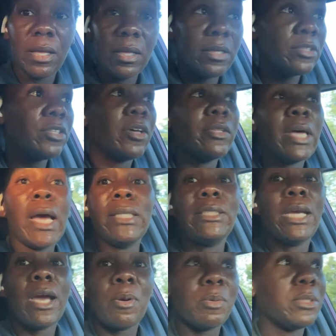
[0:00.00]
So that
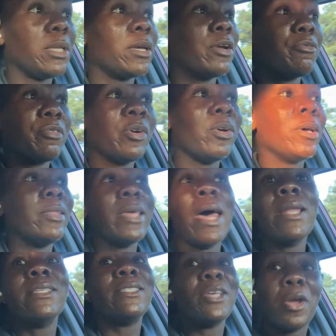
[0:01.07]
check was looking real good.
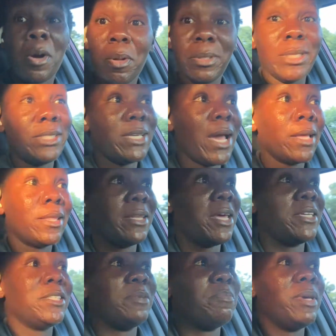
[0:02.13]
That is the only check that
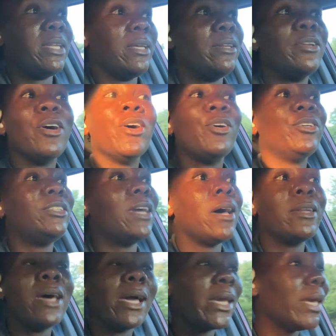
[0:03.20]
I submitted. No,
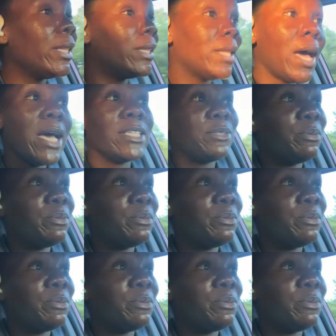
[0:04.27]
y'all not getting last